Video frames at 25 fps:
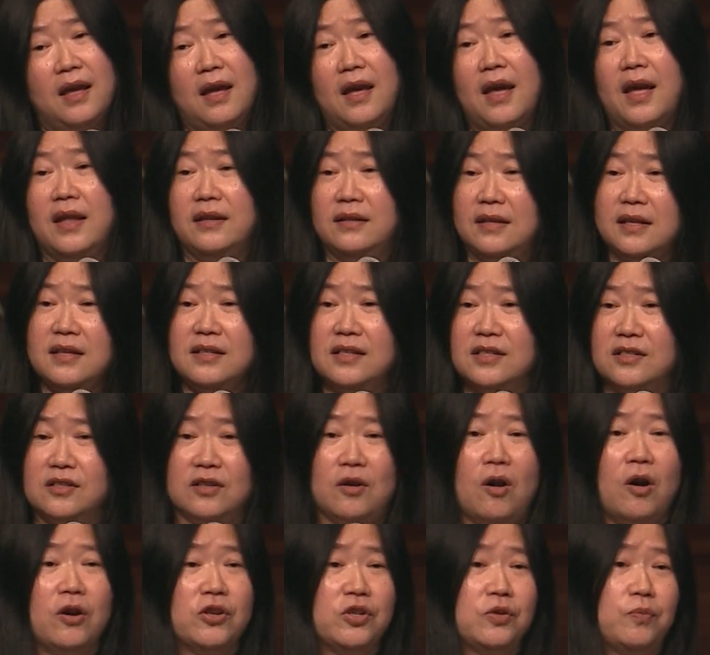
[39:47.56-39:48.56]
And this is
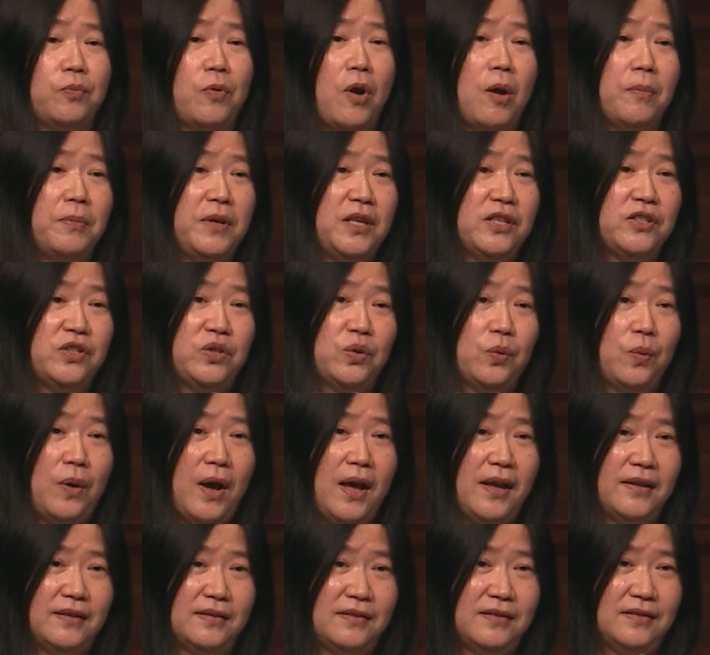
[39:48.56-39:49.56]
God's promise to
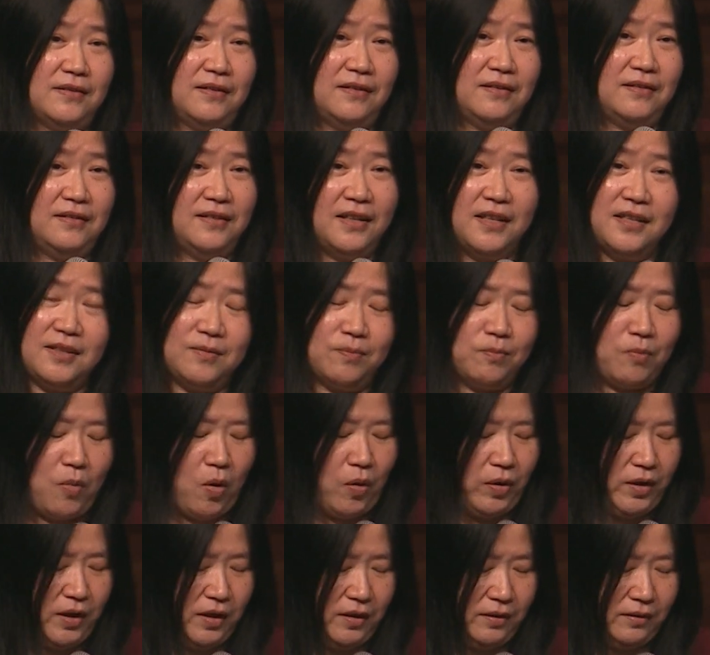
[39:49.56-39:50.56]
us this
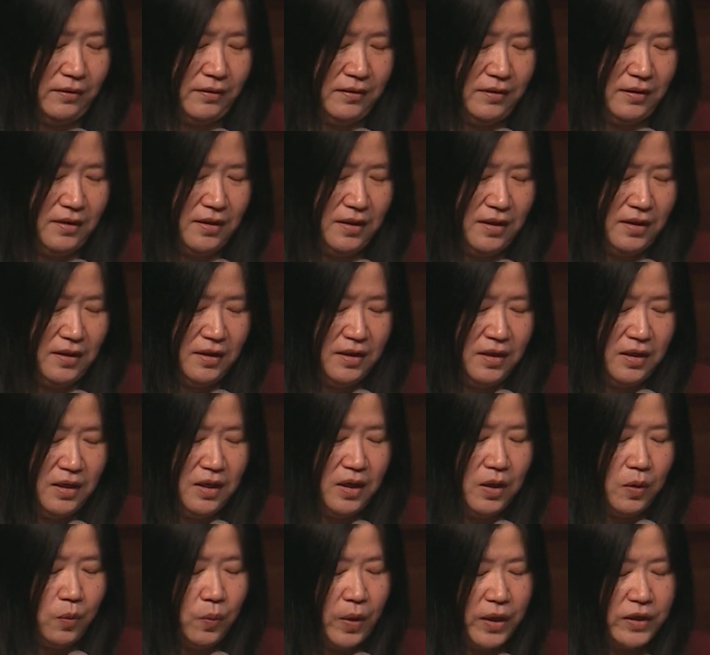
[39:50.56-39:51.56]
morning.
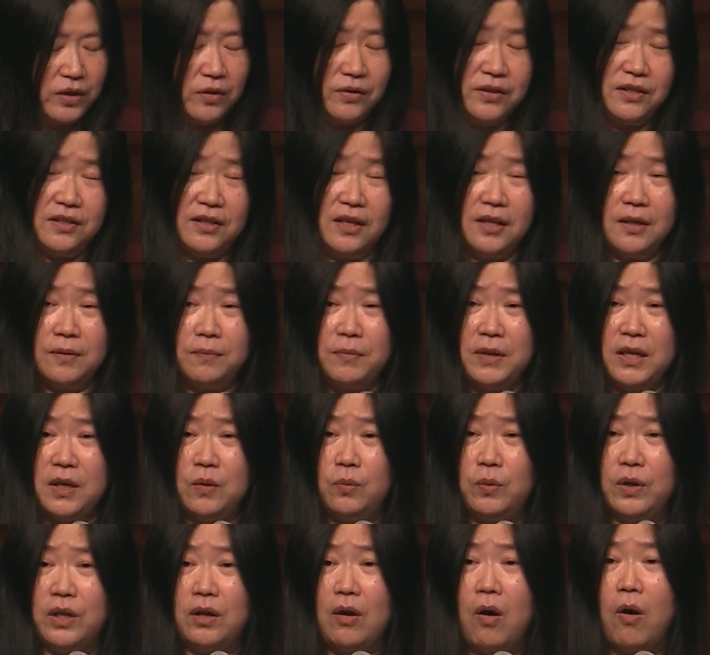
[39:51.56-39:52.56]
When you seek me
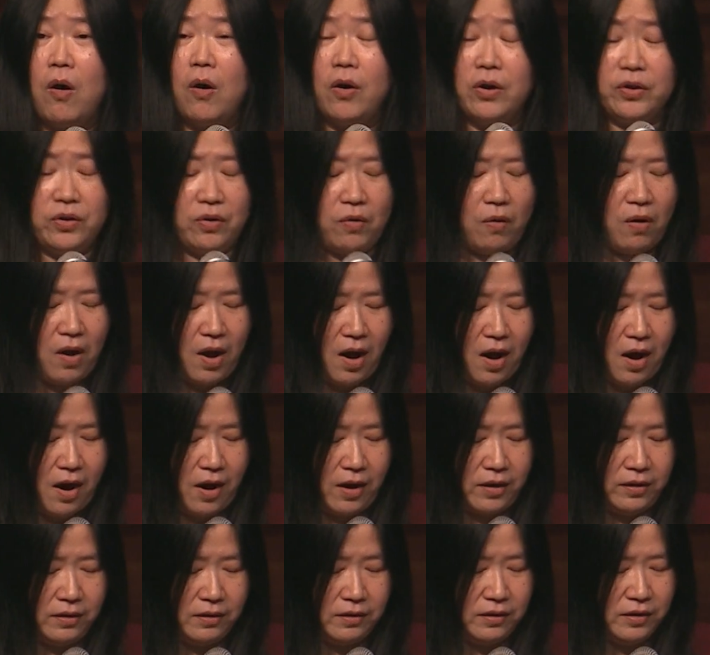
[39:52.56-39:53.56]
with all your
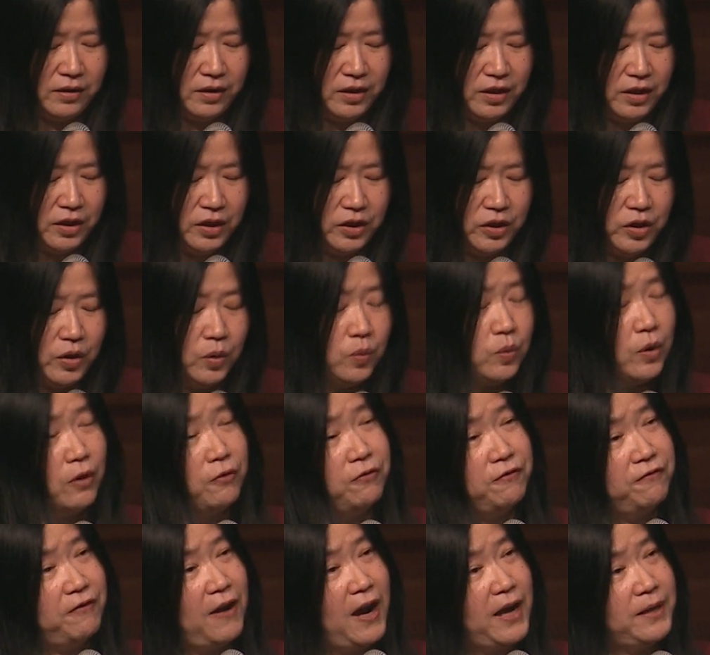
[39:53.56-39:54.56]
heart, you will
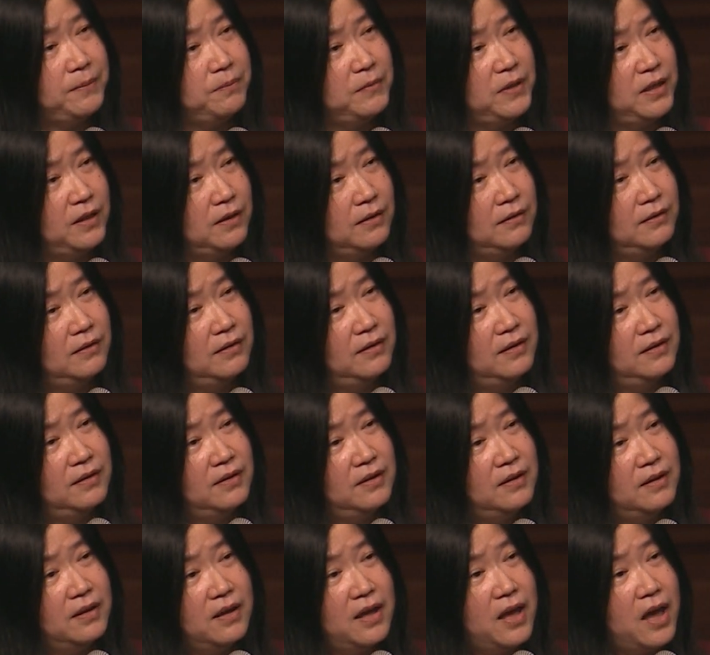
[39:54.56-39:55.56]
find me
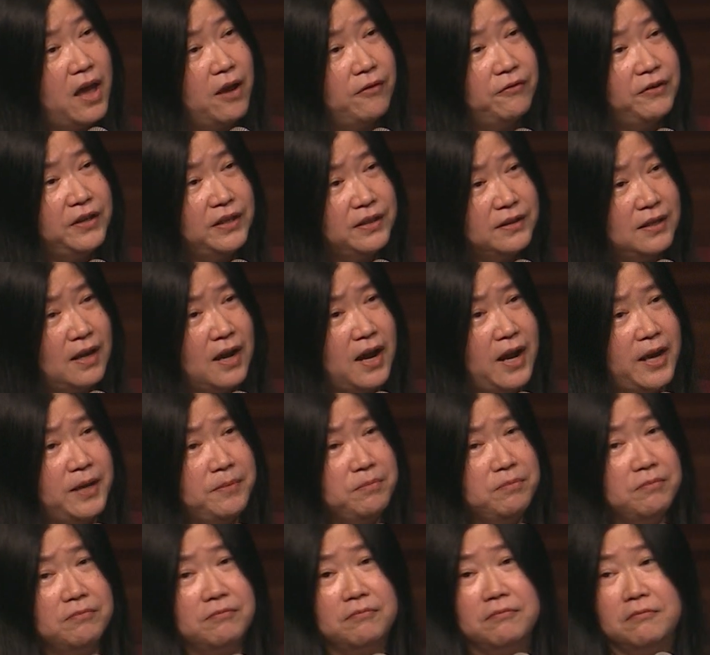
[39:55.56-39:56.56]
every time,
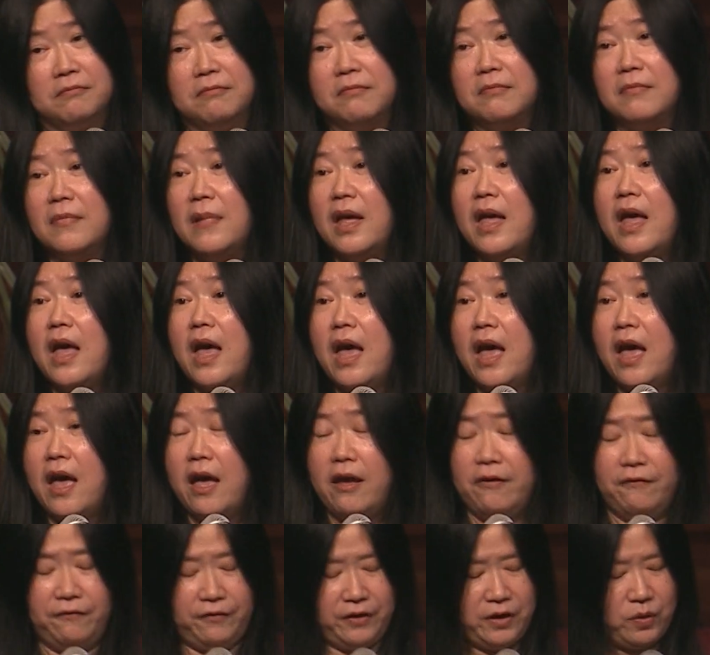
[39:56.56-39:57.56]

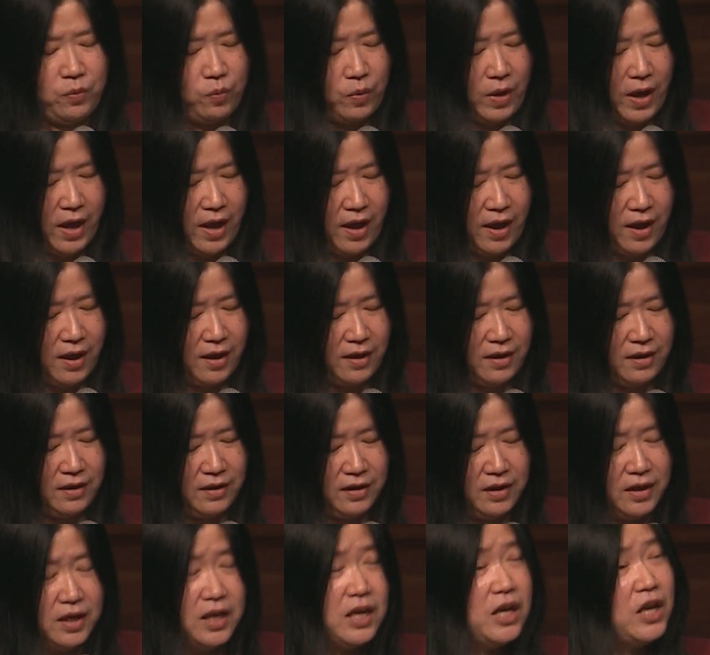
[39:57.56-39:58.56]
everywhere.
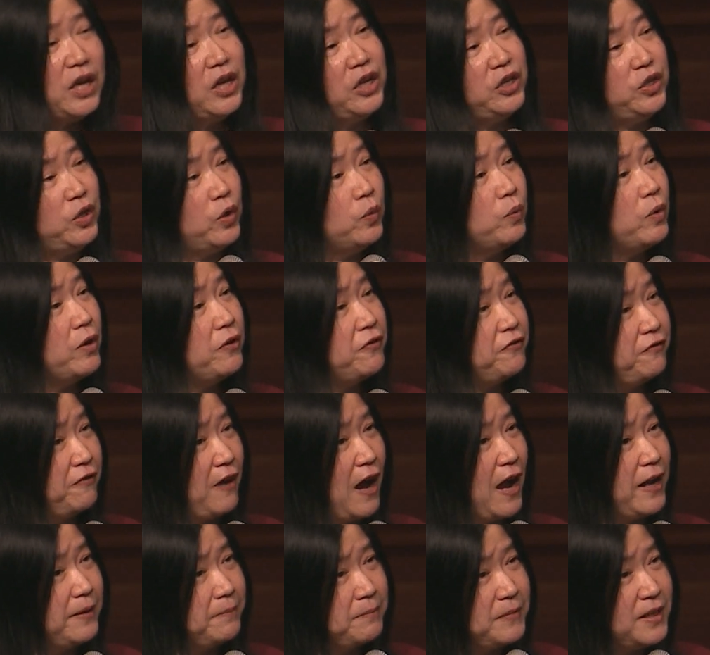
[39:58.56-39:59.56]
You will
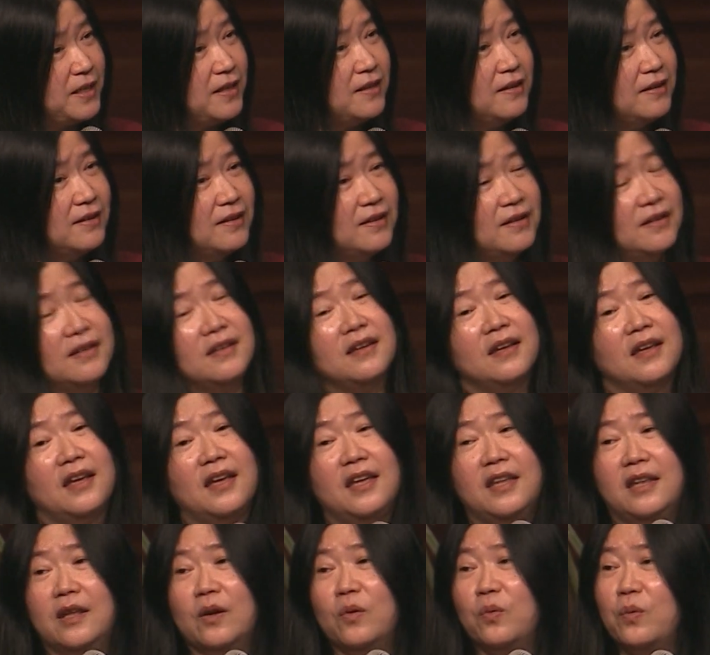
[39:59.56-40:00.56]
find me
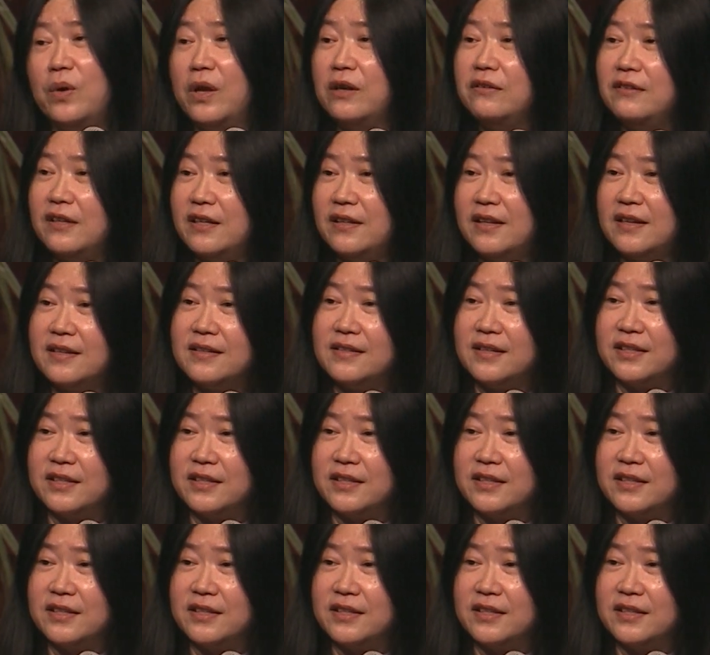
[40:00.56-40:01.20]
in a wilderness